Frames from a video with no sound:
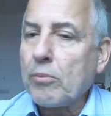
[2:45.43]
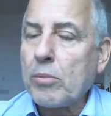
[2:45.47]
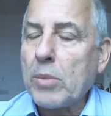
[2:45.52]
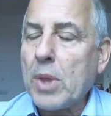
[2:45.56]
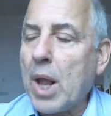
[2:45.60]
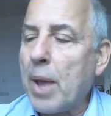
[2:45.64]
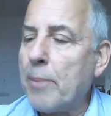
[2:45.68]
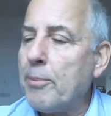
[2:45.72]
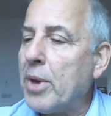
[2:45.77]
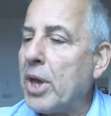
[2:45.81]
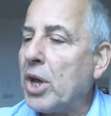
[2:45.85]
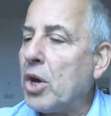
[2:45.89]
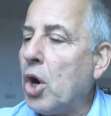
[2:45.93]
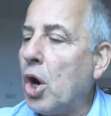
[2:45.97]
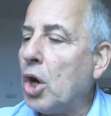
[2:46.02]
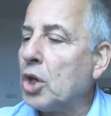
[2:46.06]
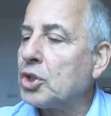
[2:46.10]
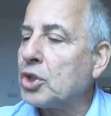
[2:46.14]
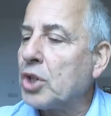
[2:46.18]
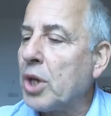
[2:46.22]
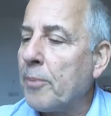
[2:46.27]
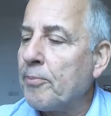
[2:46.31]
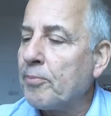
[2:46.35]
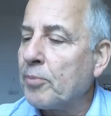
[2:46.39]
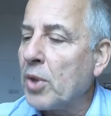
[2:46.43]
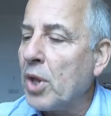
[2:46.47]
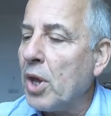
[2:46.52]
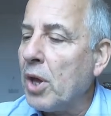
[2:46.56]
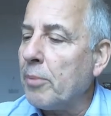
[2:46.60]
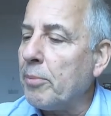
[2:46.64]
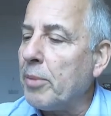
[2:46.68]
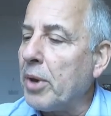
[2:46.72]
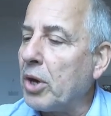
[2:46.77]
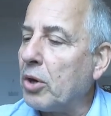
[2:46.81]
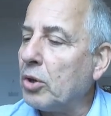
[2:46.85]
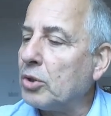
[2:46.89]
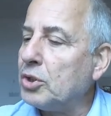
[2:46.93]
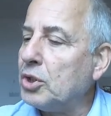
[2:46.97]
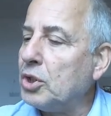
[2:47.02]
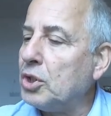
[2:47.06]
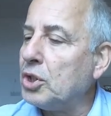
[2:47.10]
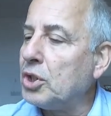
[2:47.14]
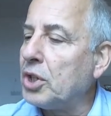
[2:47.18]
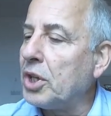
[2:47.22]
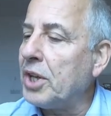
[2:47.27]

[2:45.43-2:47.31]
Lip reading: because this is a